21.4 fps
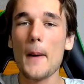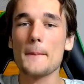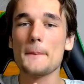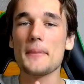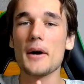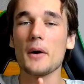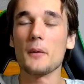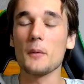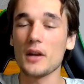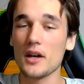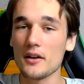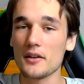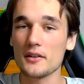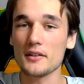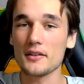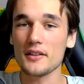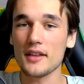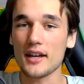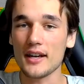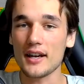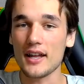But we don't
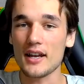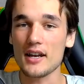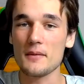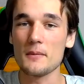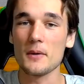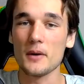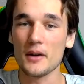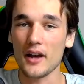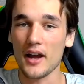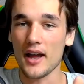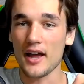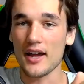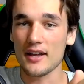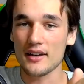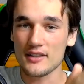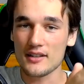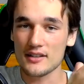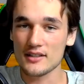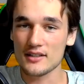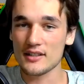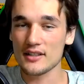do that anymore, and
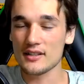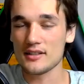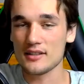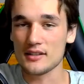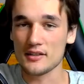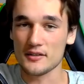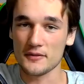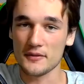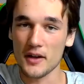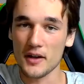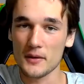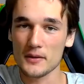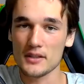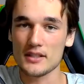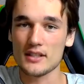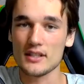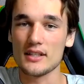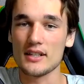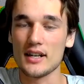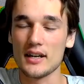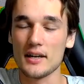Jesus' followers
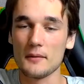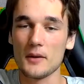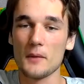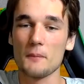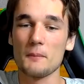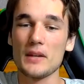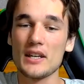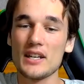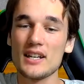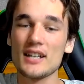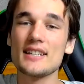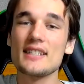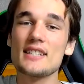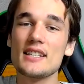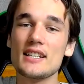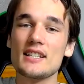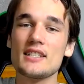didn't anymore, because